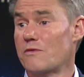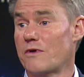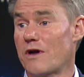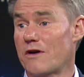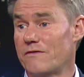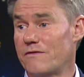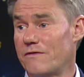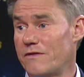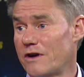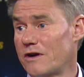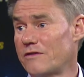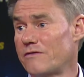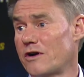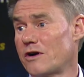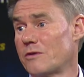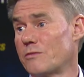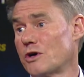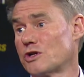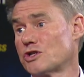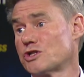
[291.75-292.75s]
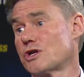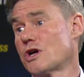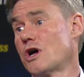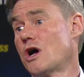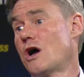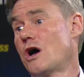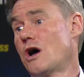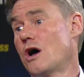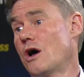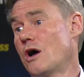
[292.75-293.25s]
we are very, very much
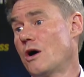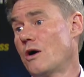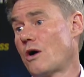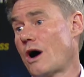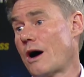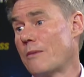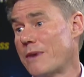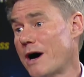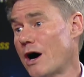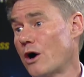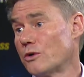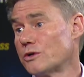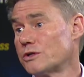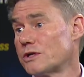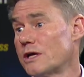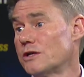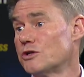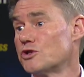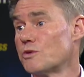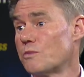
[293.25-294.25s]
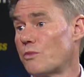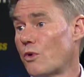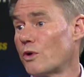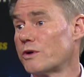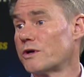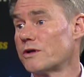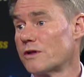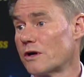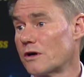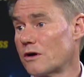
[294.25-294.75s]
uh, about and
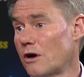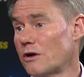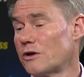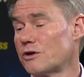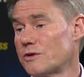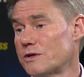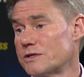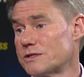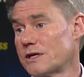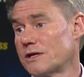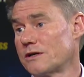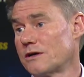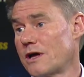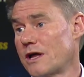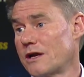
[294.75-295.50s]
supporting the countries and,